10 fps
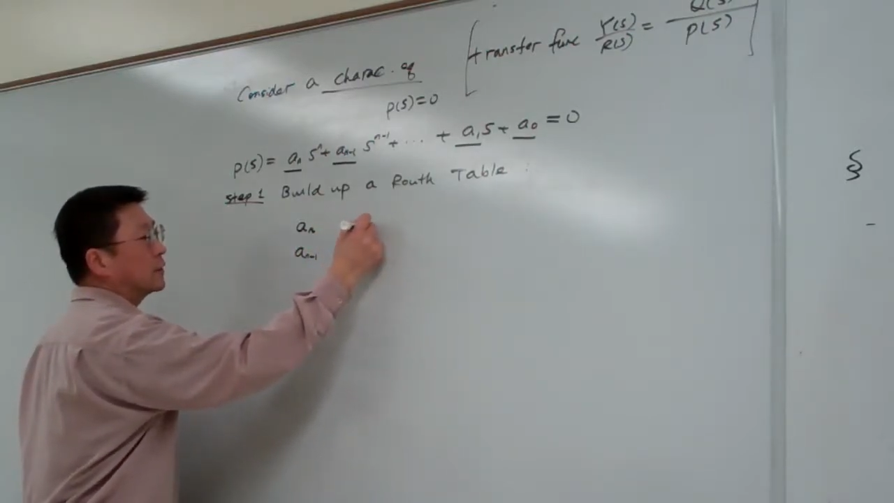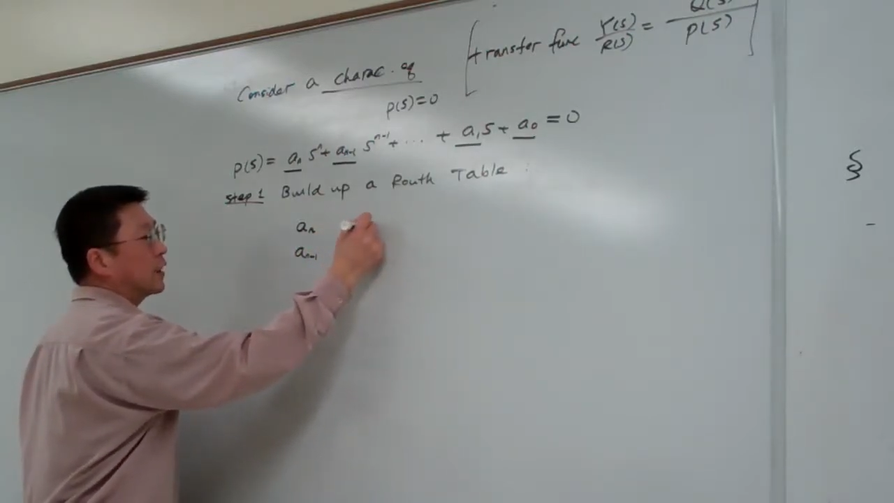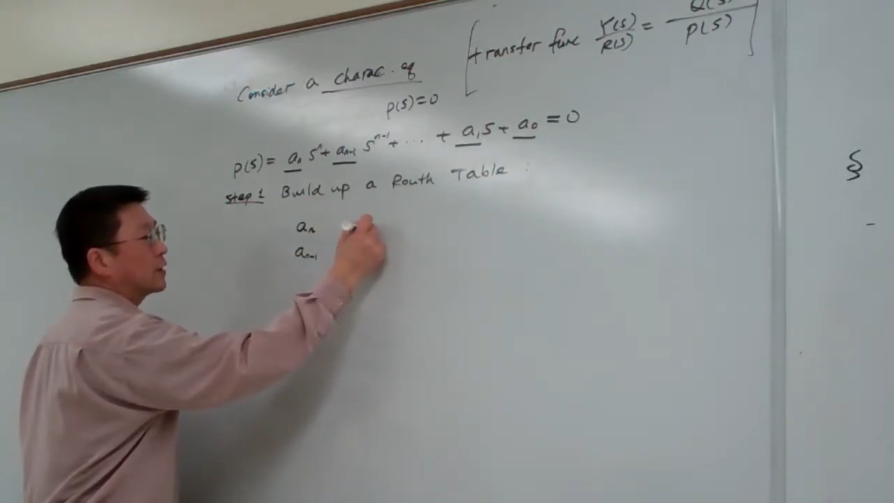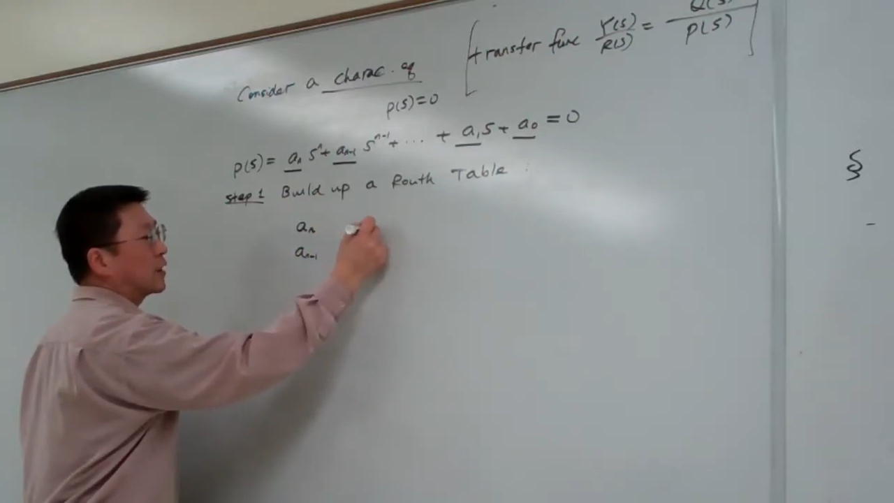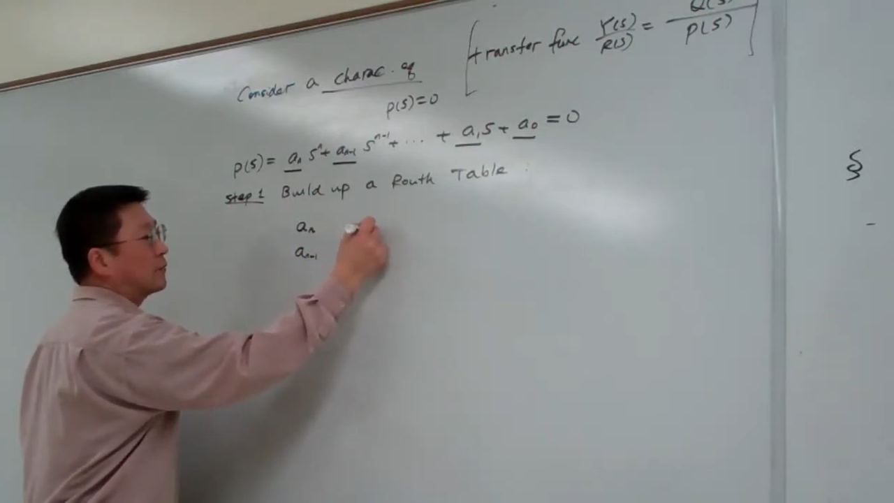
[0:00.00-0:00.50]

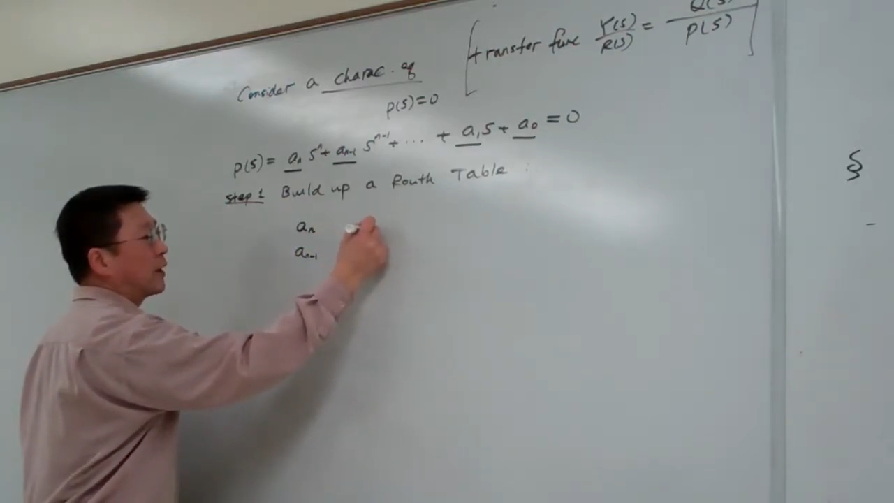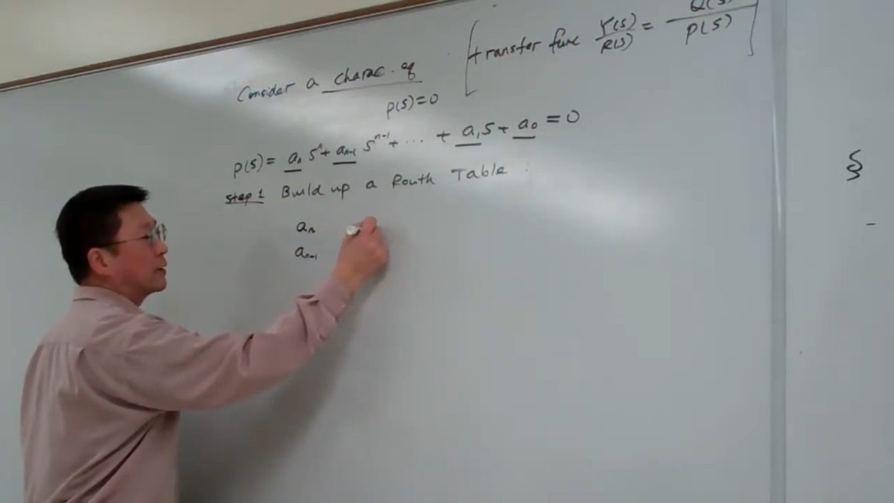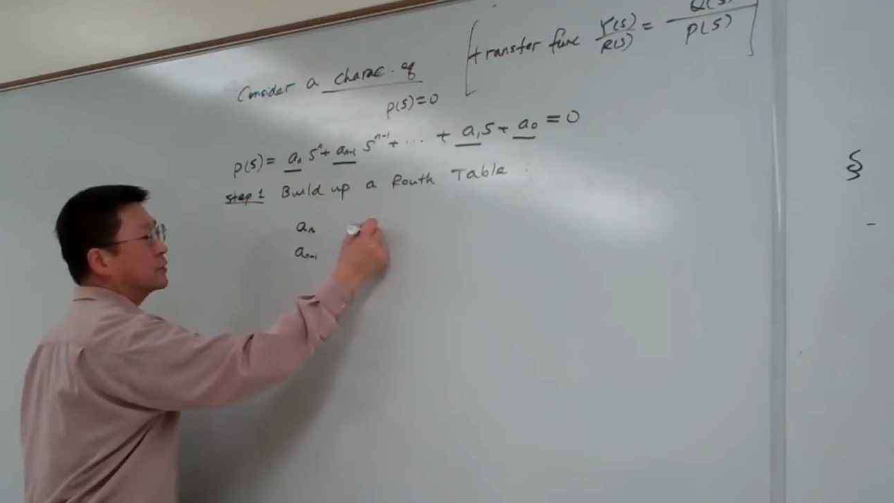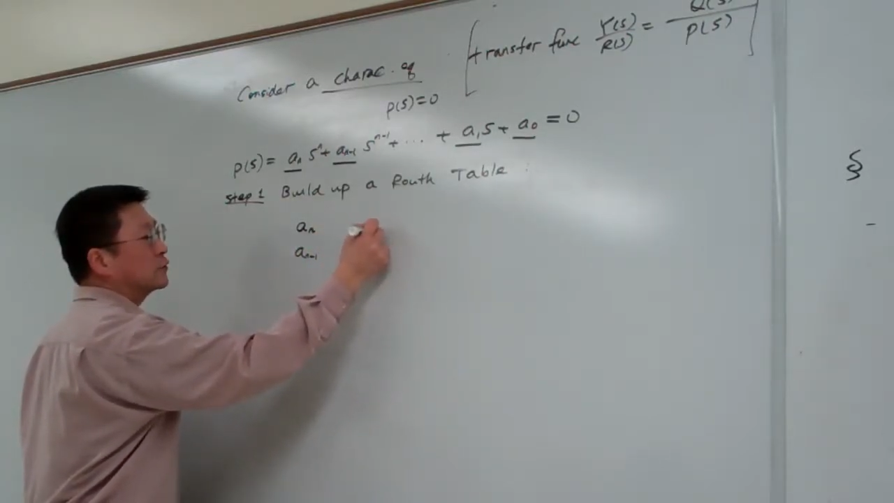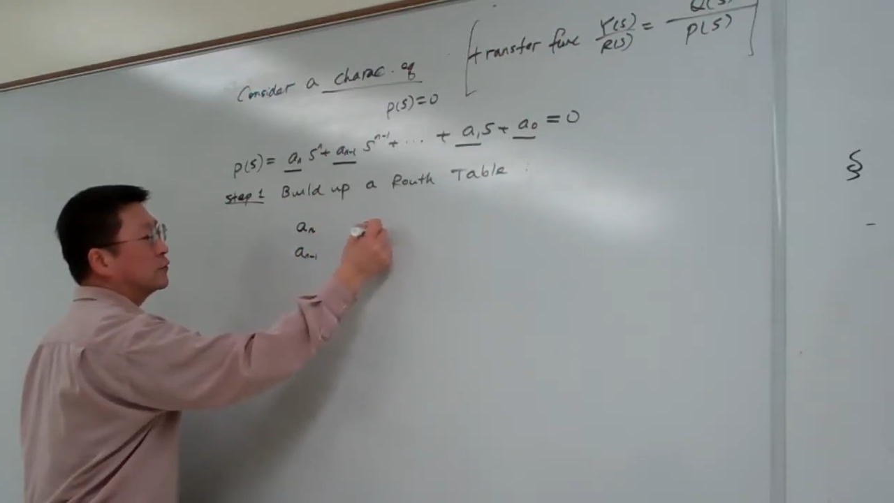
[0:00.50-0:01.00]
an
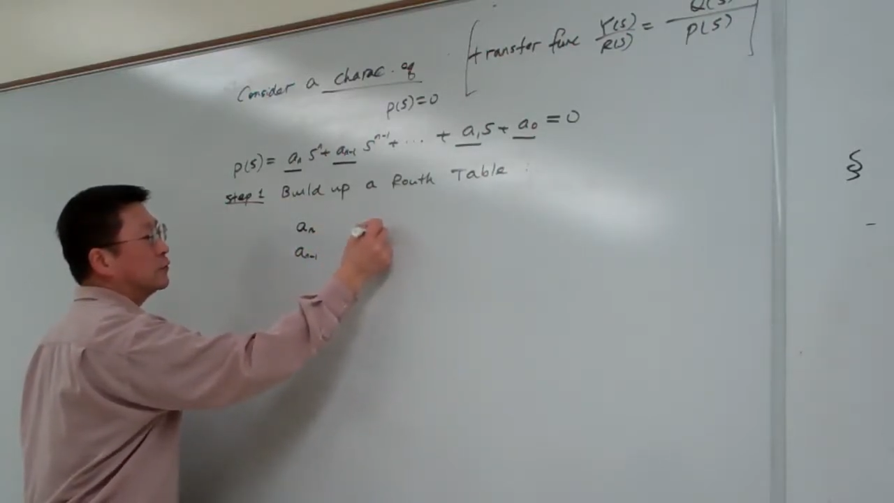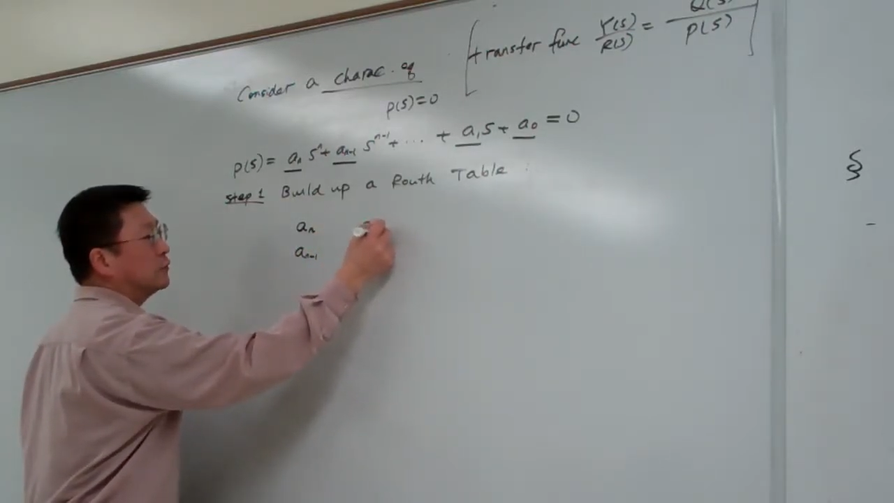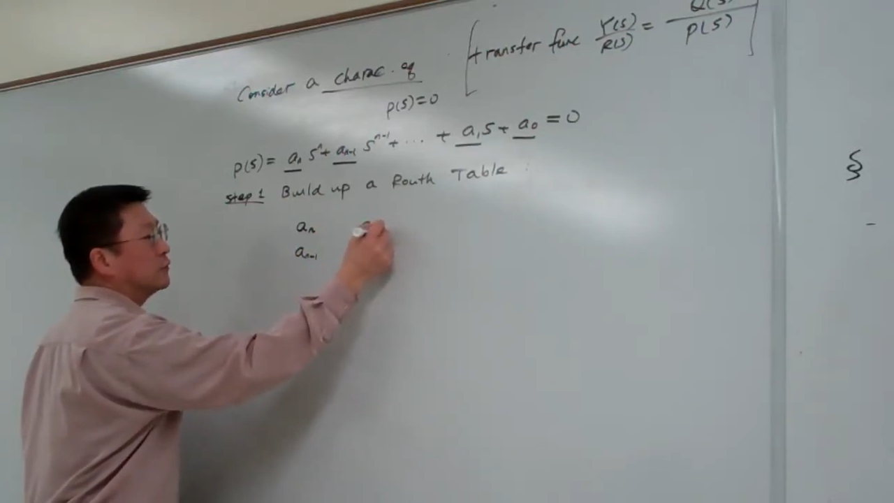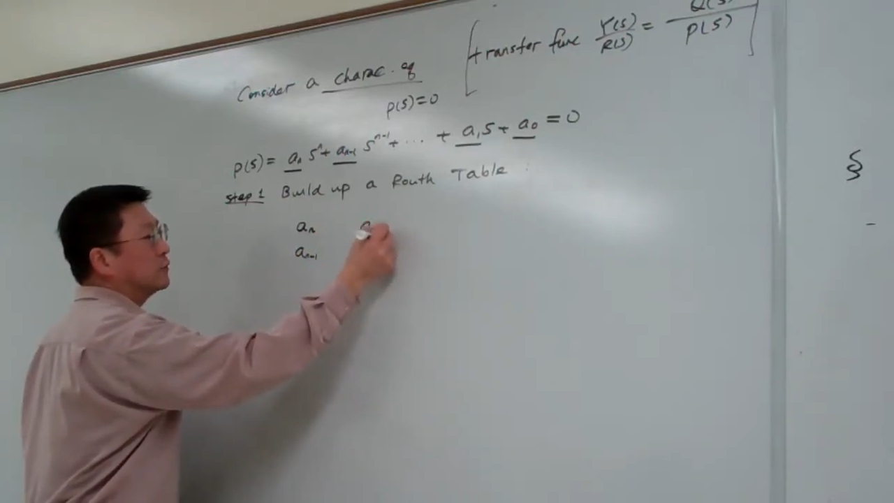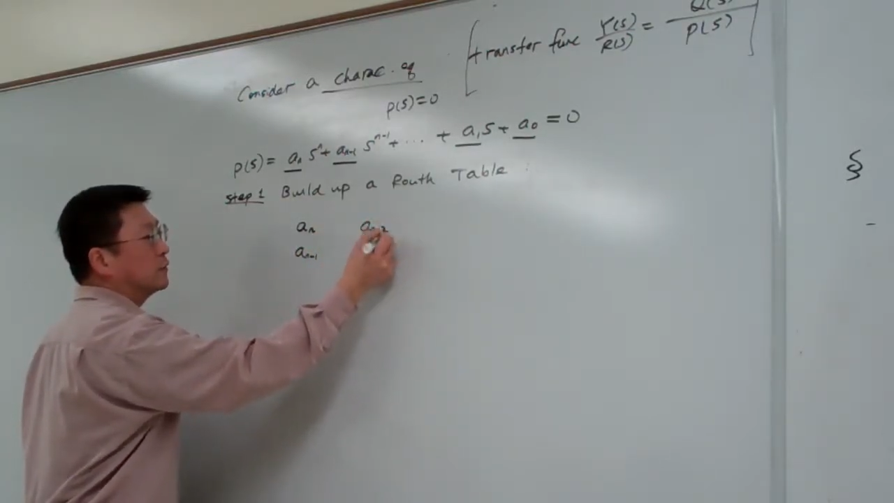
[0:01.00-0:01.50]
minus 2,